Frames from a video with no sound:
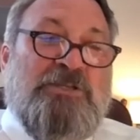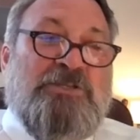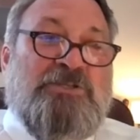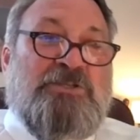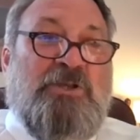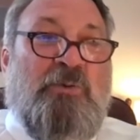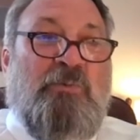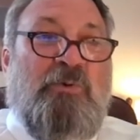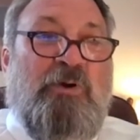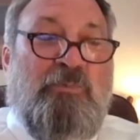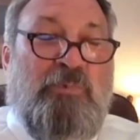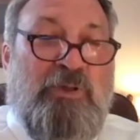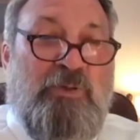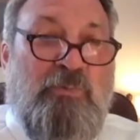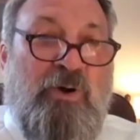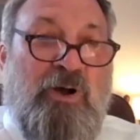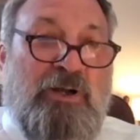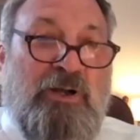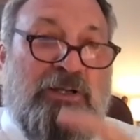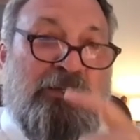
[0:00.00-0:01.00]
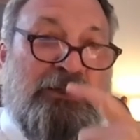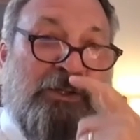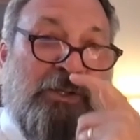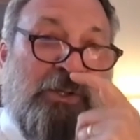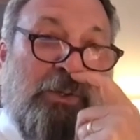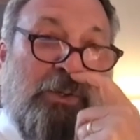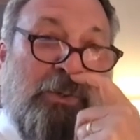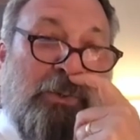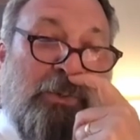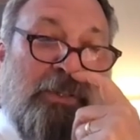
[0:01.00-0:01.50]
So what we want to
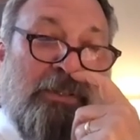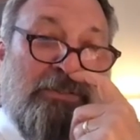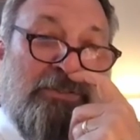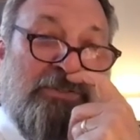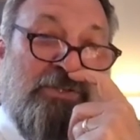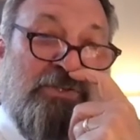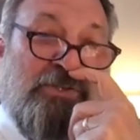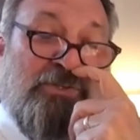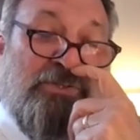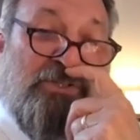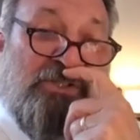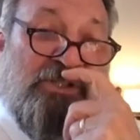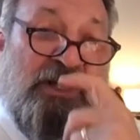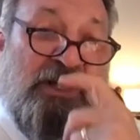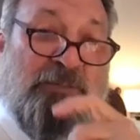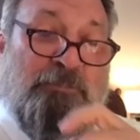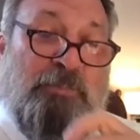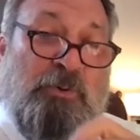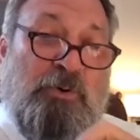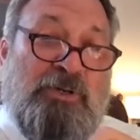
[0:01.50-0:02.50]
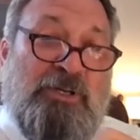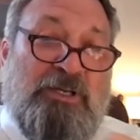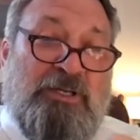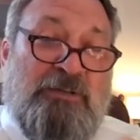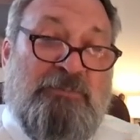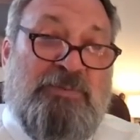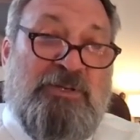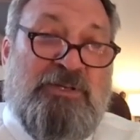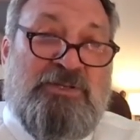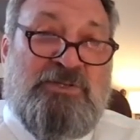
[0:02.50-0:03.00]
do is use checkpoint
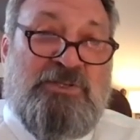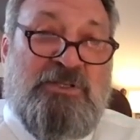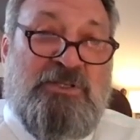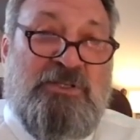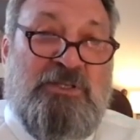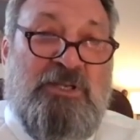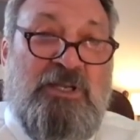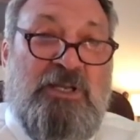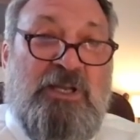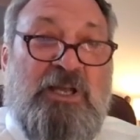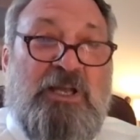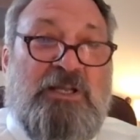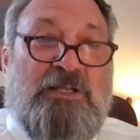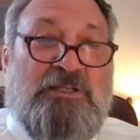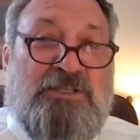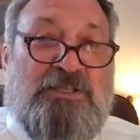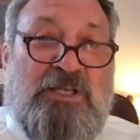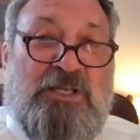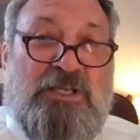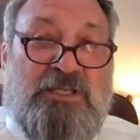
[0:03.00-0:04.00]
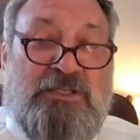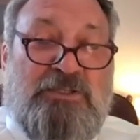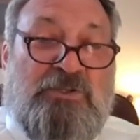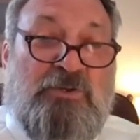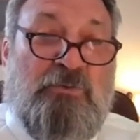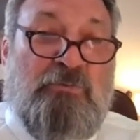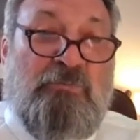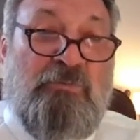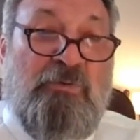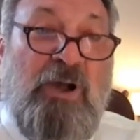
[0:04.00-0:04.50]
inhibition to
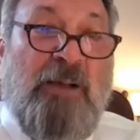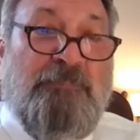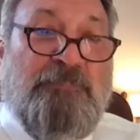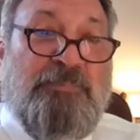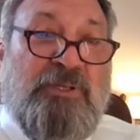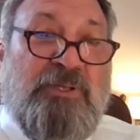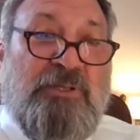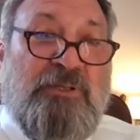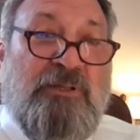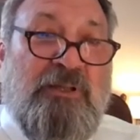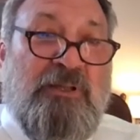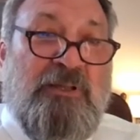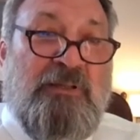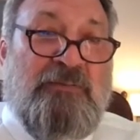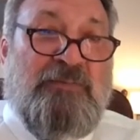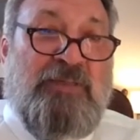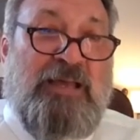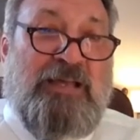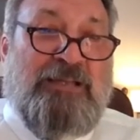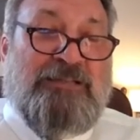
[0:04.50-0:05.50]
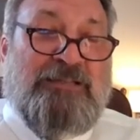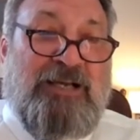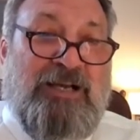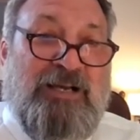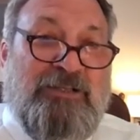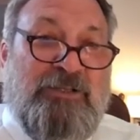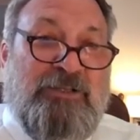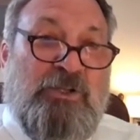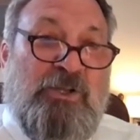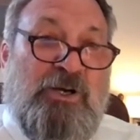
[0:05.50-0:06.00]
interrupt that
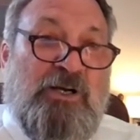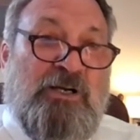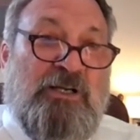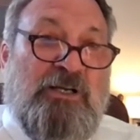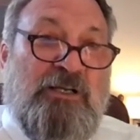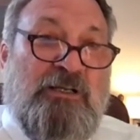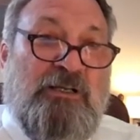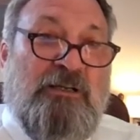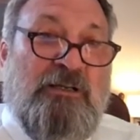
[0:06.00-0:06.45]
dialogue,